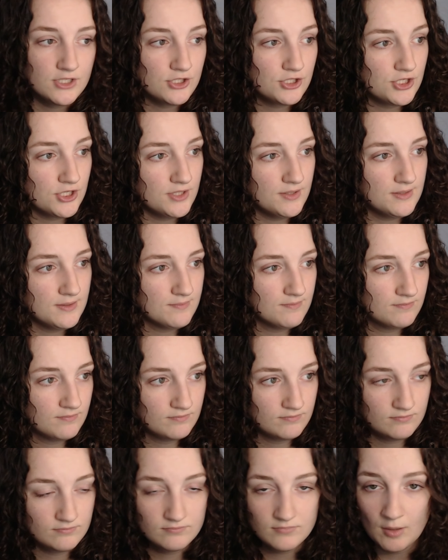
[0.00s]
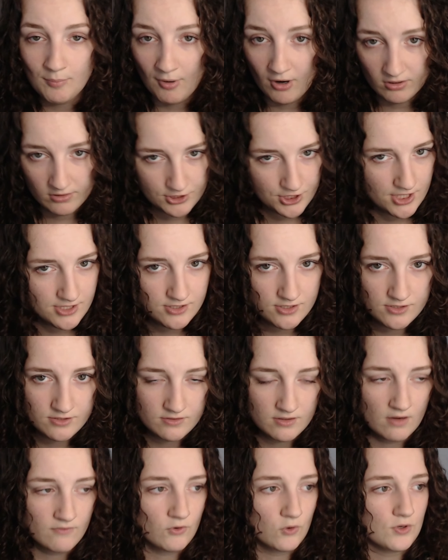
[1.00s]
she apologizes,
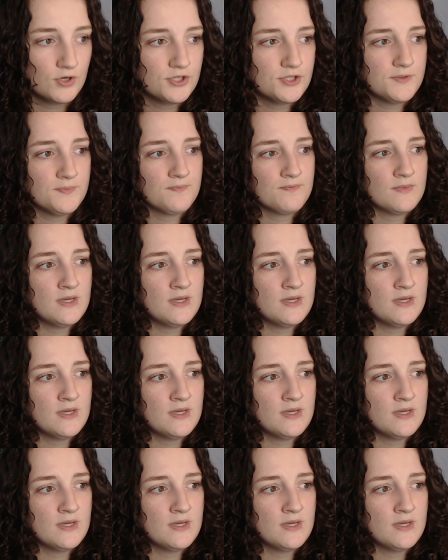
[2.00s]
of course.